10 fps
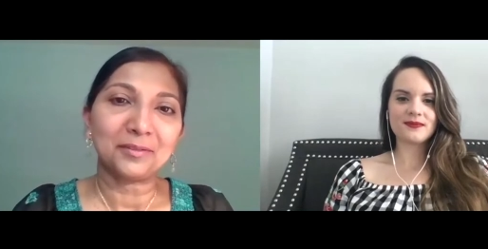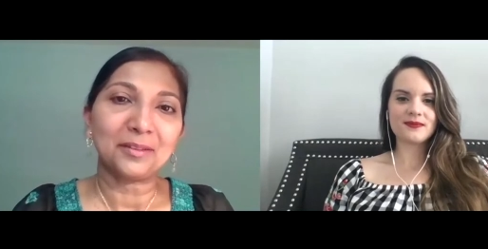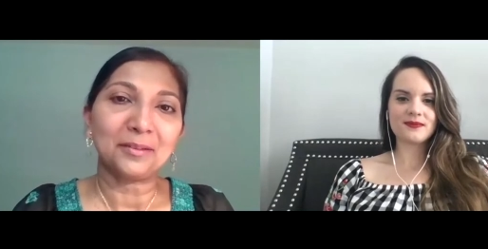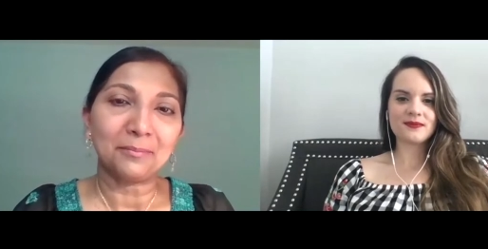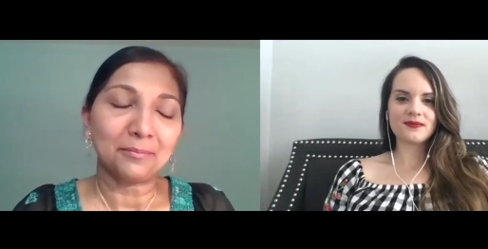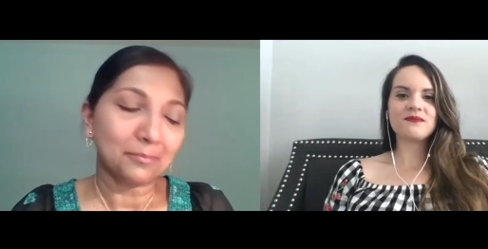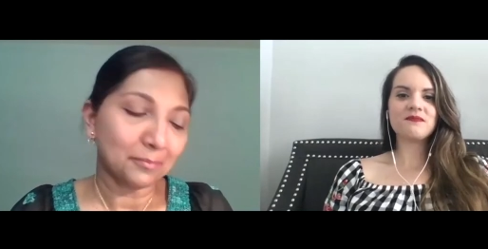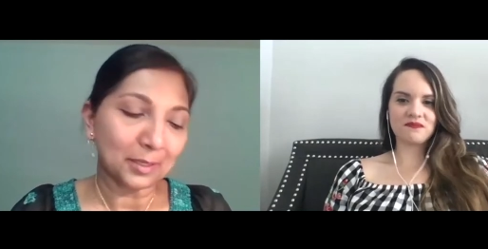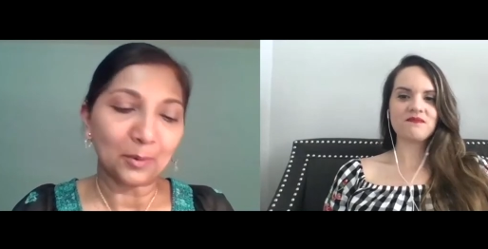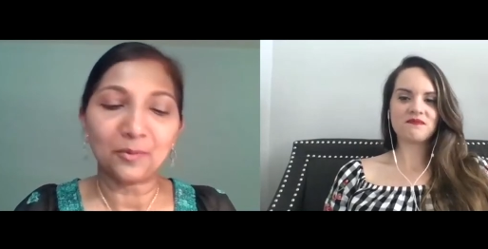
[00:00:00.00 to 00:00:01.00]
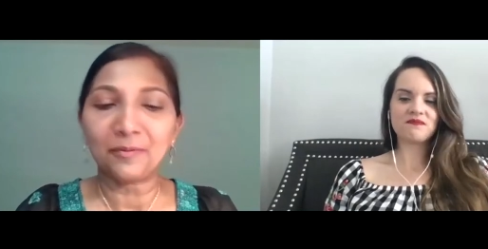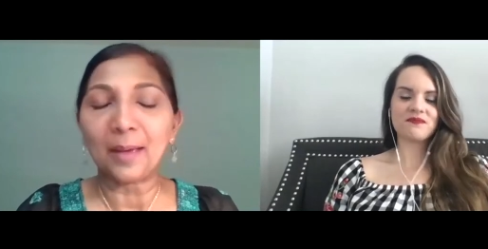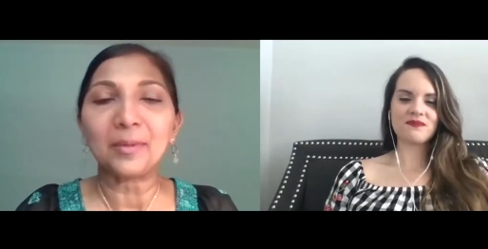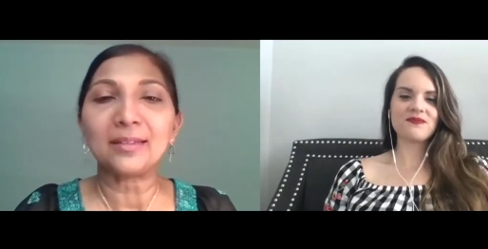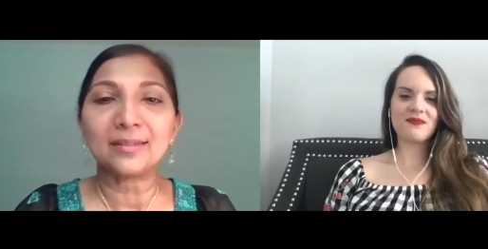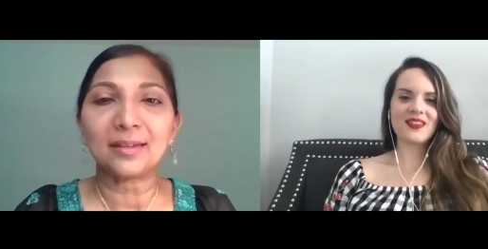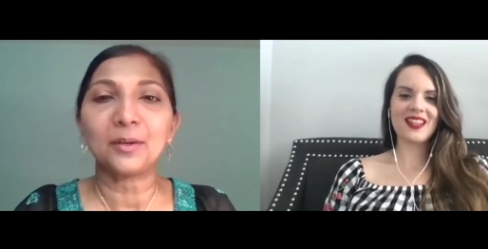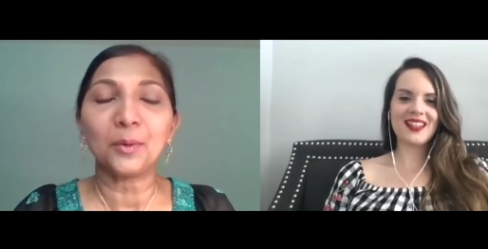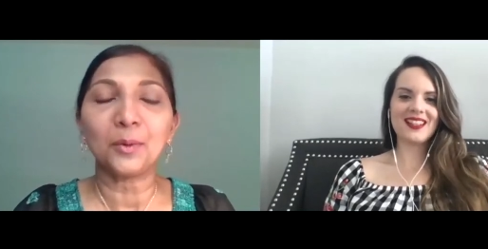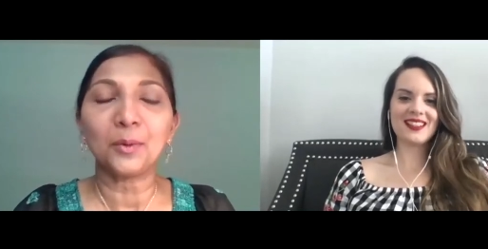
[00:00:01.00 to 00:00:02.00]
Speaker 1: the you know families
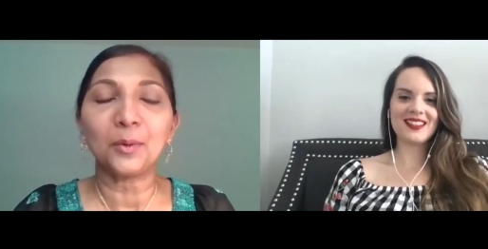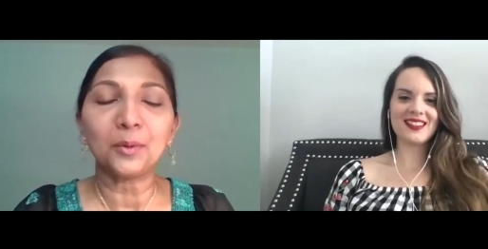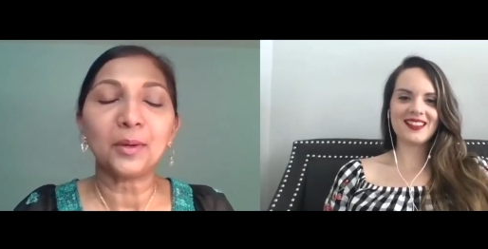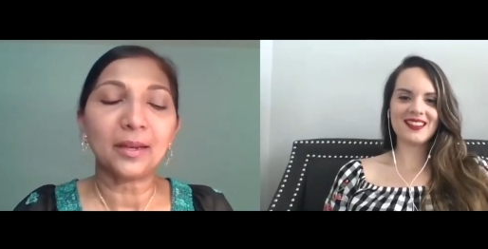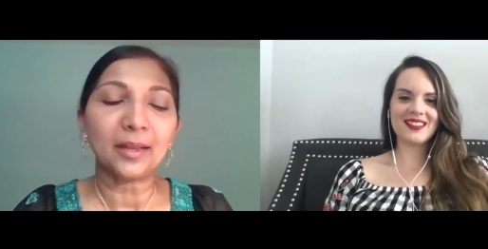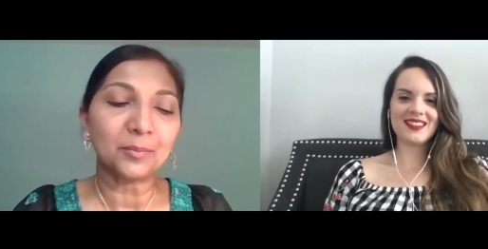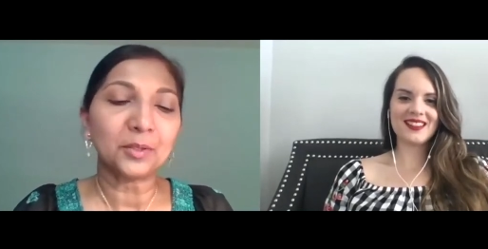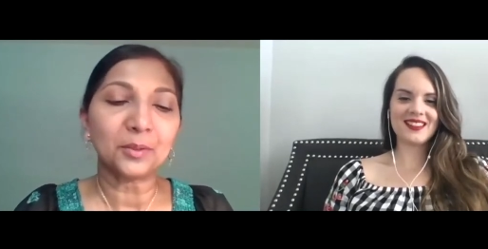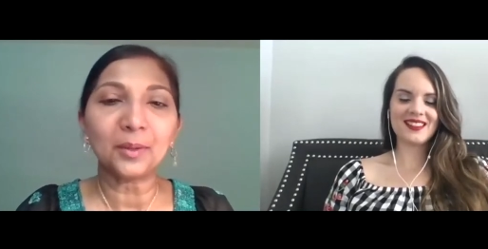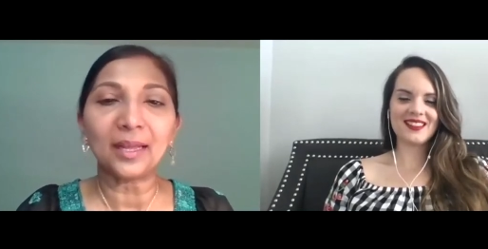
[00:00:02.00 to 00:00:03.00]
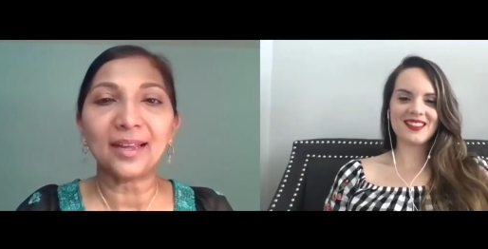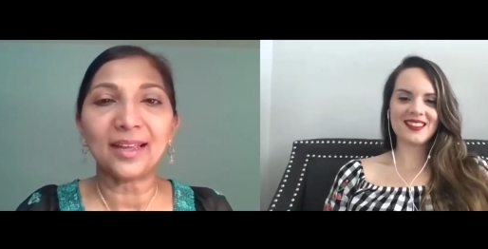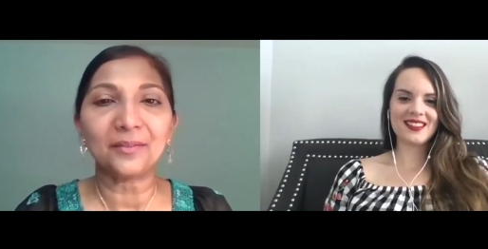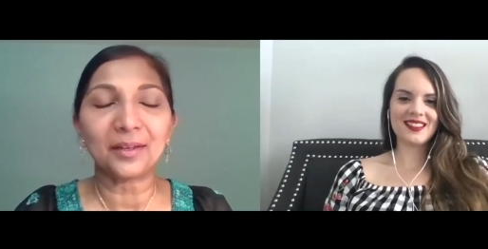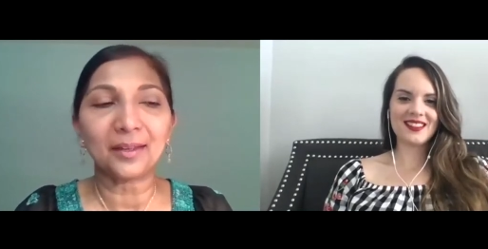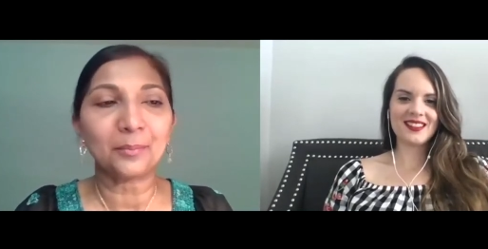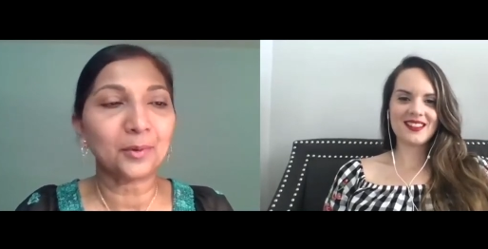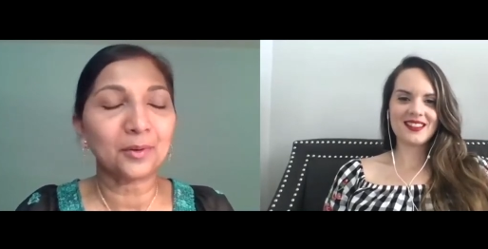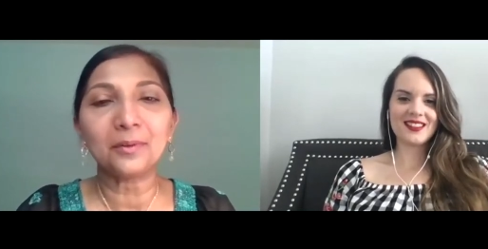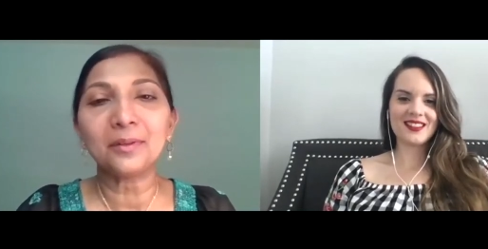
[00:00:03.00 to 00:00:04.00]
there know him too, and I have a
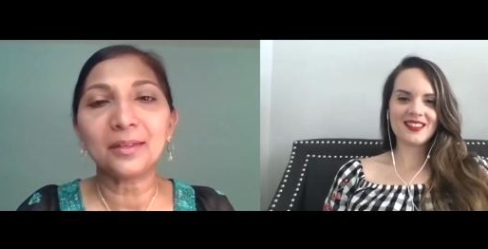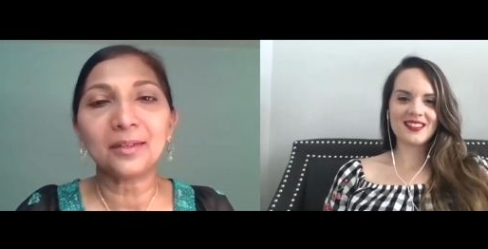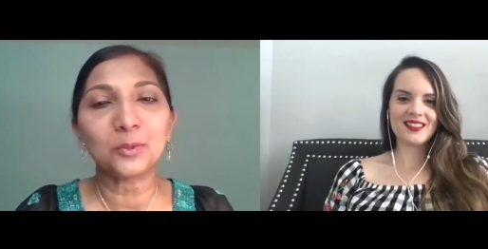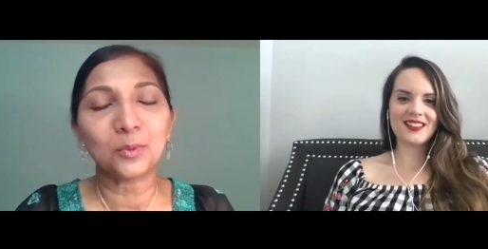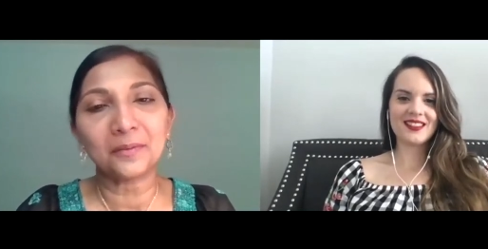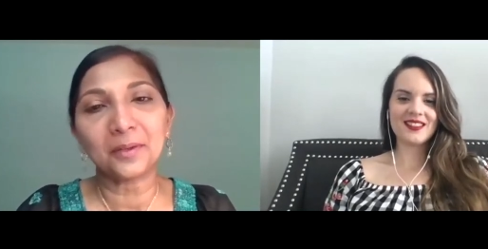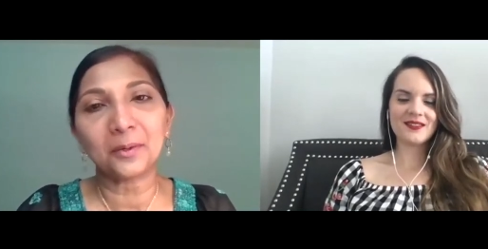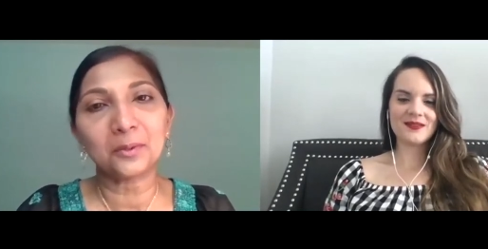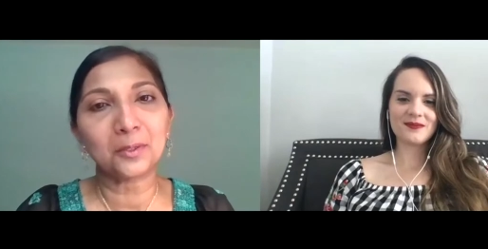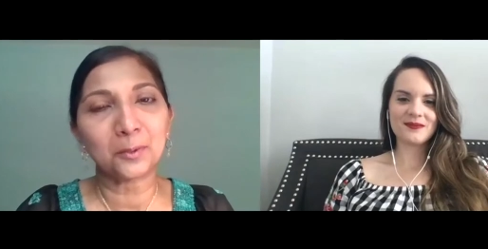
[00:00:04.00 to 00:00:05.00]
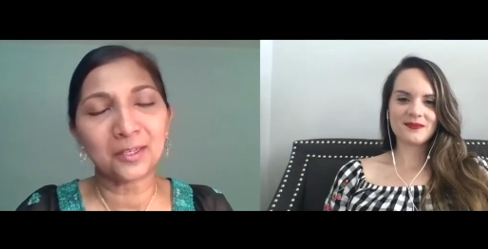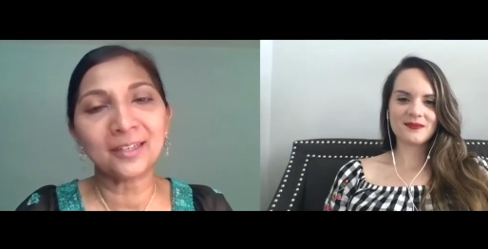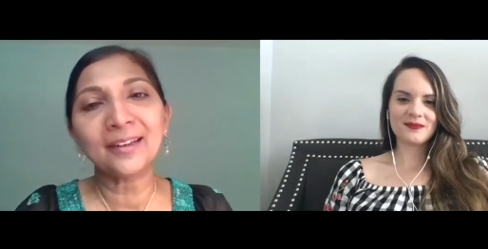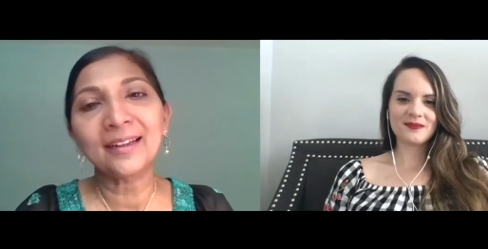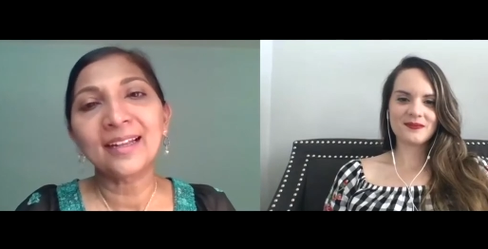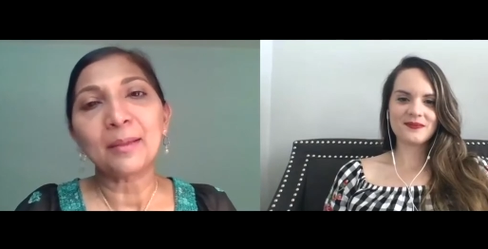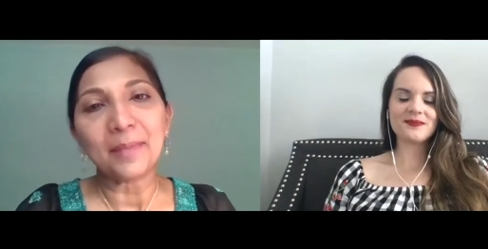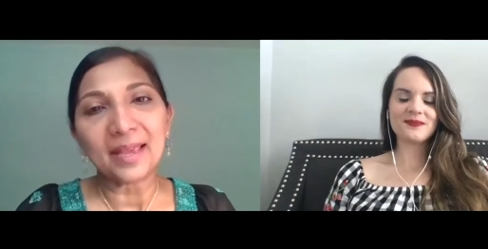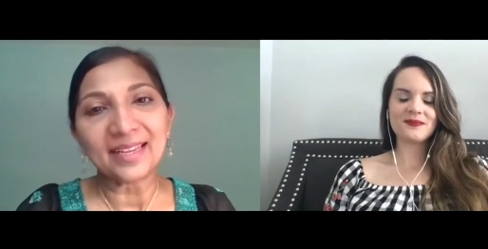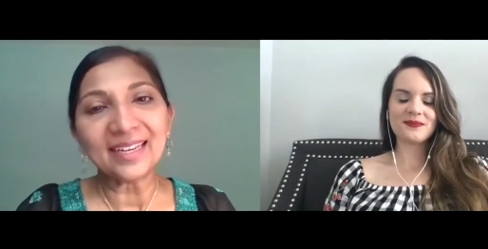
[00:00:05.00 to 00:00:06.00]
beautiful 12 year old daughter,
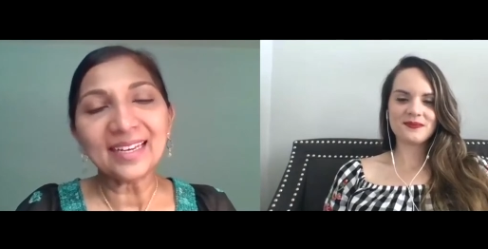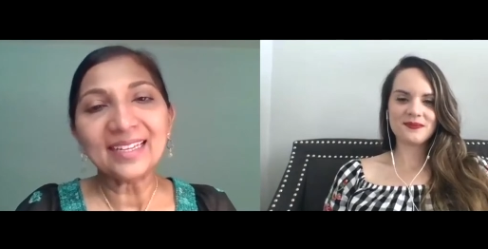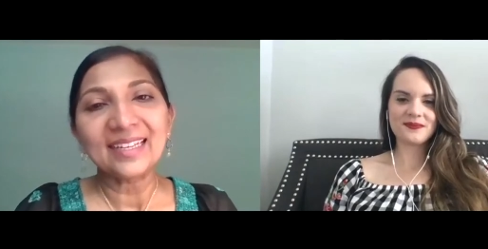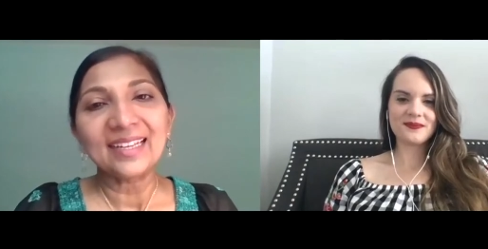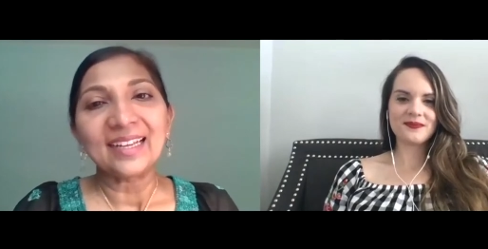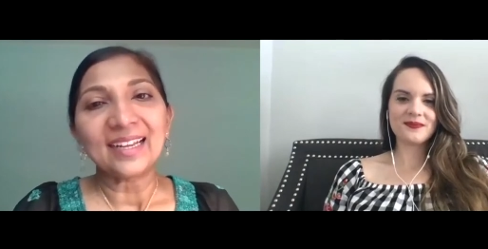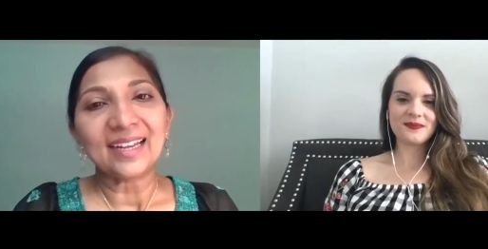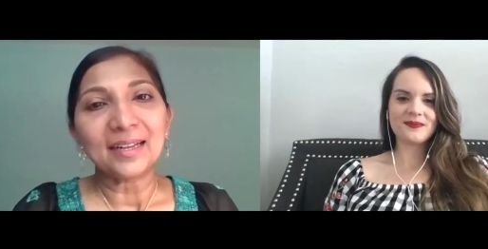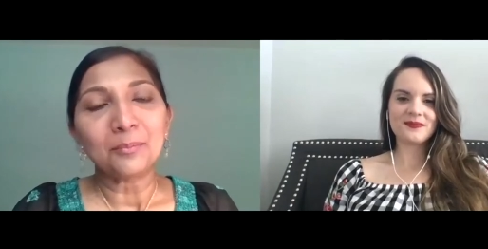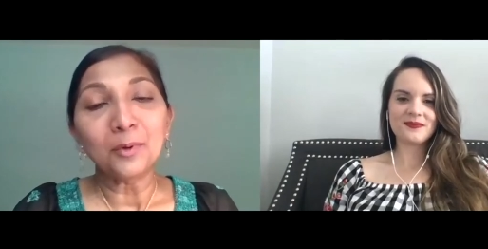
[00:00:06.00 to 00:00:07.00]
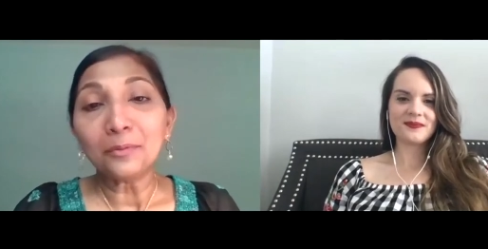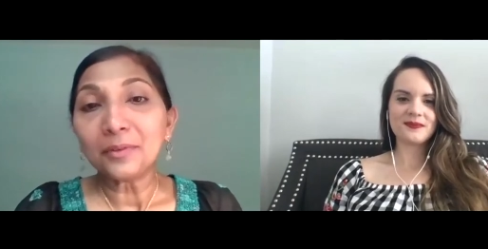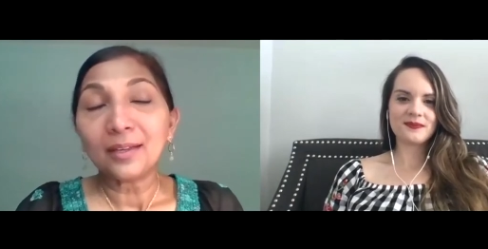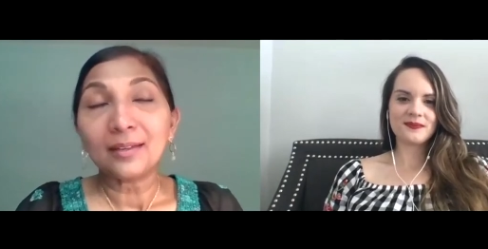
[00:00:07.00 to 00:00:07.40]
Megan. Uh, moved